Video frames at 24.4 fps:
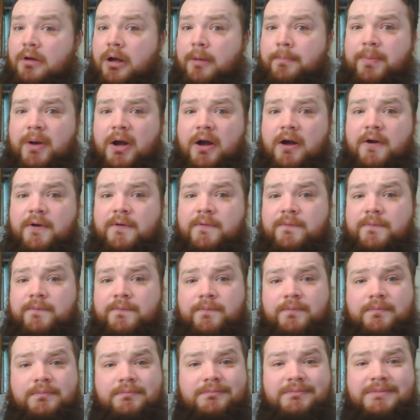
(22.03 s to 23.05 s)

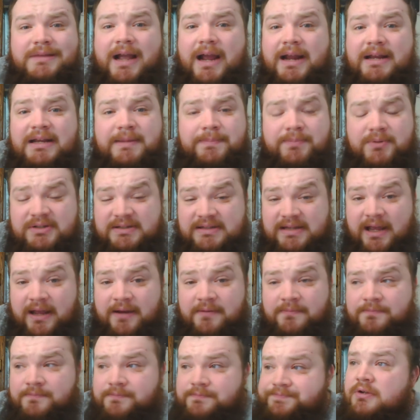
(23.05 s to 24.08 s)
above 90%,